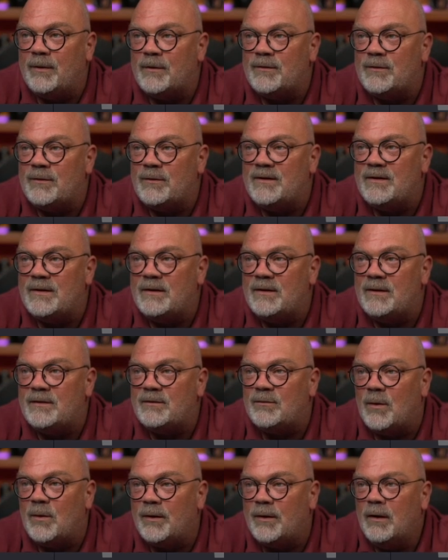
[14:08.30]
you see this
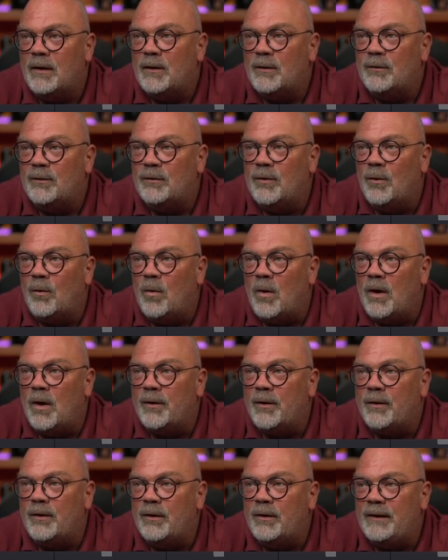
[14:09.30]
one, the
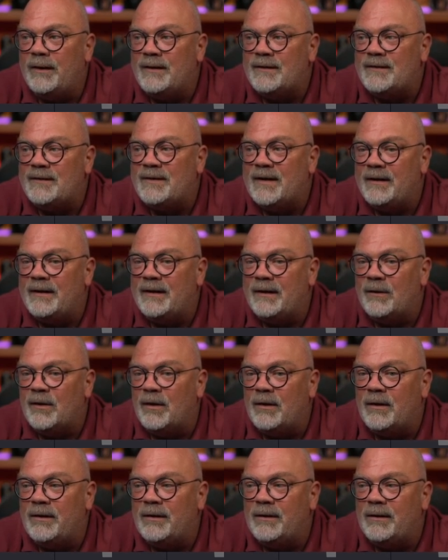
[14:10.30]
water is getting a
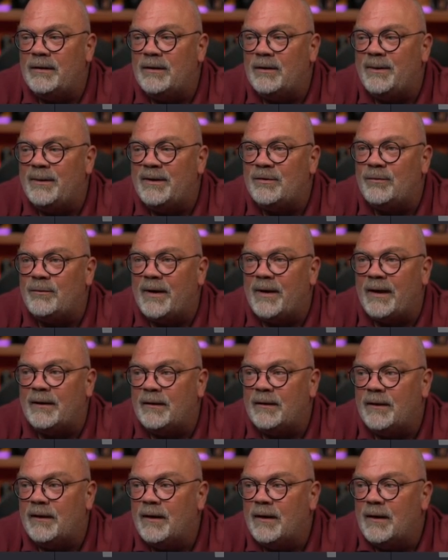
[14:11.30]
little bit red.
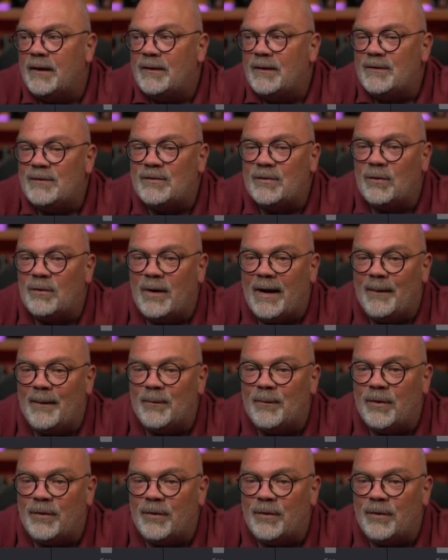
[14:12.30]
So I'm gonna